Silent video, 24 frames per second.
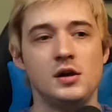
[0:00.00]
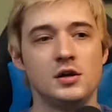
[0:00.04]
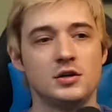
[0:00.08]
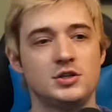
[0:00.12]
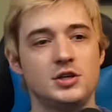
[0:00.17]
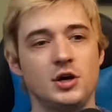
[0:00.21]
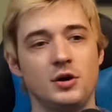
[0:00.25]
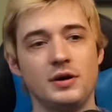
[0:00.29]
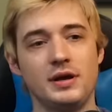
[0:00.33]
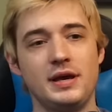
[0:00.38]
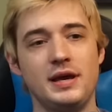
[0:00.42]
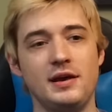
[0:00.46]

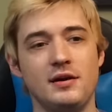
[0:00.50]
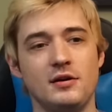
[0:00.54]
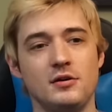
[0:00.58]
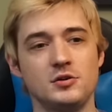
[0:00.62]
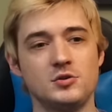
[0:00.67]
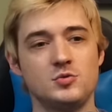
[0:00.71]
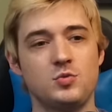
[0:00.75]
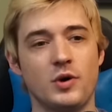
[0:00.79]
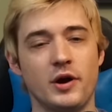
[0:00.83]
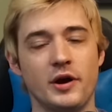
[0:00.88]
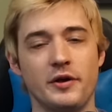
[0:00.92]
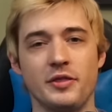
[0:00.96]
So
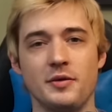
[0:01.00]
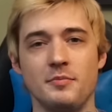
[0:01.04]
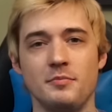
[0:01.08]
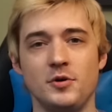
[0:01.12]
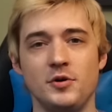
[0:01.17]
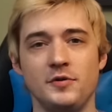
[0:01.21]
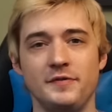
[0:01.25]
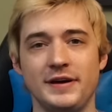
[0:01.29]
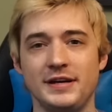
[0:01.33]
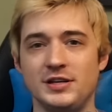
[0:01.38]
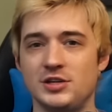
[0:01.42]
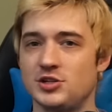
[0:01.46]
here's where the
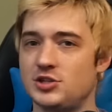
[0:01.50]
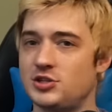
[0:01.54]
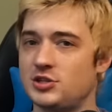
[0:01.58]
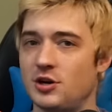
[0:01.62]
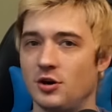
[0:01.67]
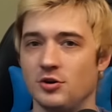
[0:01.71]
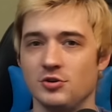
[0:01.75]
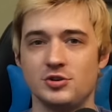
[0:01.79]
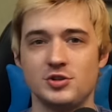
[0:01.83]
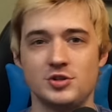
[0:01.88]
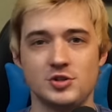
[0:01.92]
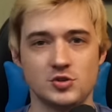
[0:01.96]
movie just
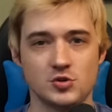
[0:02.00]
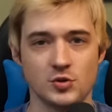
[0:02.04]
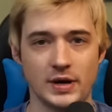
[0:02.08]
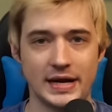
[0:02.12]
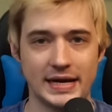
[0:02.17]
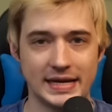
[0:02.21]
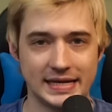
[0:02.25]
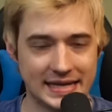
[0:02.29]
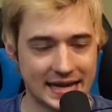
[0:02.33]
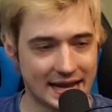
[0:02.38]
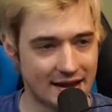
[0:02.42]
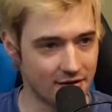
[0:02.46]
goes
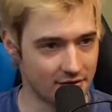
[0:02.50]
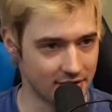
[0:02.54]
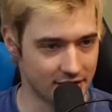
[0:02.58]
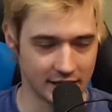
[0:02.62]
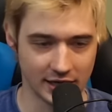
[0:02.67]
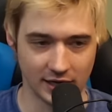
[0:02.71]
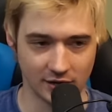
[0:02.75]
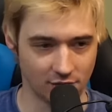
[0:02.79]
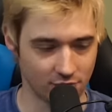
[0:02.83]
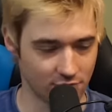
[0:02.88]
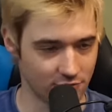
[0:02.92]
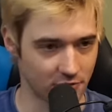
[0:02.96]
straight
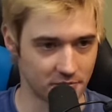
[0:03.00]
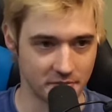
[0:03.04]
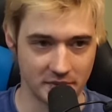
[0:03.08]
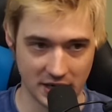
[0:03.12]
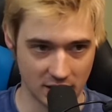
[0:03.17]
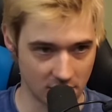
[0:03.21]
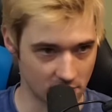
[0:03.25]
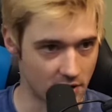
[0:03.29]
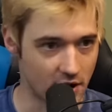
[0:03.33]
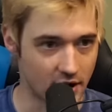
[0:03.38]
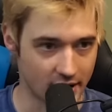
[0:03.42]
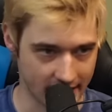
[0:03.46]
downhill from
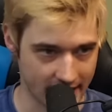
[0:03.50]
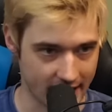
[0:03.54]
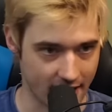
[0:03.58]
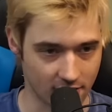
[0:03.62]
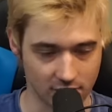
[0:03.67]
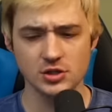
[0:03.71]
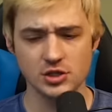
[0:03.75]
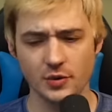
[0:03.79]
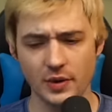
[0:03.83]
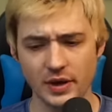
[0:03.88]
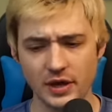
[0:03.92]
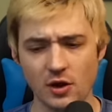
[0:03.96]
here on
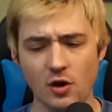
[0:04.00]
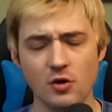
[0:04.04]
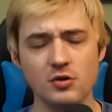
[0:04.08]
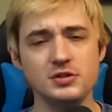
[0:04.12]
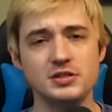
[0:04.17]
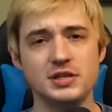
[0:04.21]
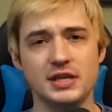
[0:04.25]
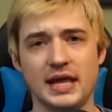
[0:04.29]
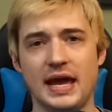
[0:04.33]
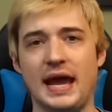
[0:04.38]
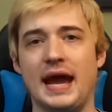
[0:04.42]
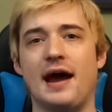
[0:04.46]
out. So he goes
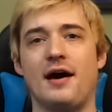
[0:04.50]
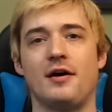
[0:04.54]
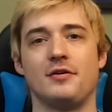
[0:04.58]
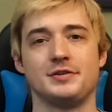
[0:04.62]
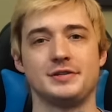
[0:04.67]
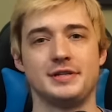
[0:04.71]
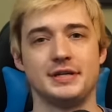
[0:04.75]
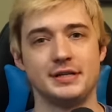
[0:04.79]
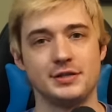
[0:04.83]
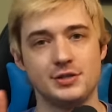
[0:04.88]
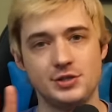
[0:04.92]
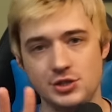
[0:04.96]
to the
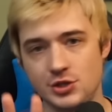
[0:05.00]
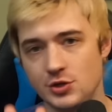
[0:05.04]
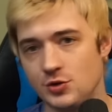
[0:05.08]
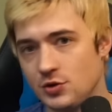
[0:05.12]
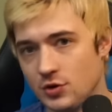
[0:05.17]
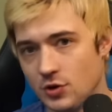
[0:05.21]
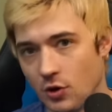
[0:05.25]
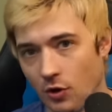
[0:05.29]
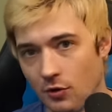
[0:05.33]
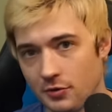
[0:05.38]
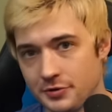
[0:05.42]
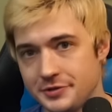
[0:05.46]
house, and his two
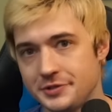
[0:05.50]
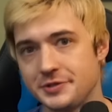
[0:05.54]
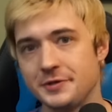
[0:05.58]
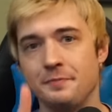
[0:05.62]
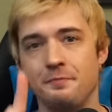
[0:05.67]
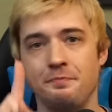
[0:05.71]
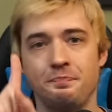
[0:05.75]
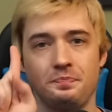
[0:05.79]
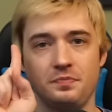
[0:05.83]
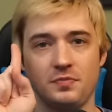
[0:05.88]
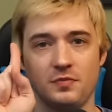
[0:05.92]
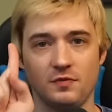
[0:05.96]
goals,
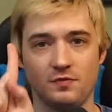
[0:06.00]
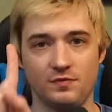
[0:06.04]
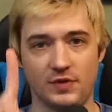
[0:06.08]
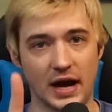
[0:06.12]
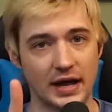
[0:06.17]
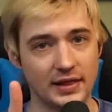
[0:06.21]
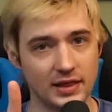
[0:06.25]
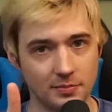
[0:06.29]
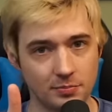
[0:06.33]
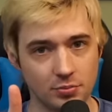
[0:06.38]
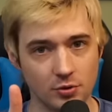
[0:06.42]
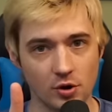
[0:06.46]

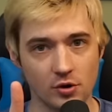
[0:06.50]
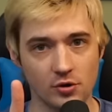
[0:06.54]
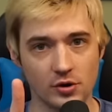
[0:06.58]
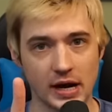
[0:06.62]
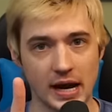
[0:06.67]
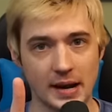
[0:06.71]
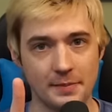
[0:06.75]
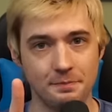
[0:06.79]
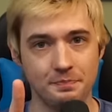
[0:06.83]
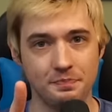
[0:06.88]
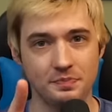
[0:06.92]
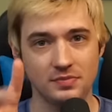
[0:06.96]
find the program,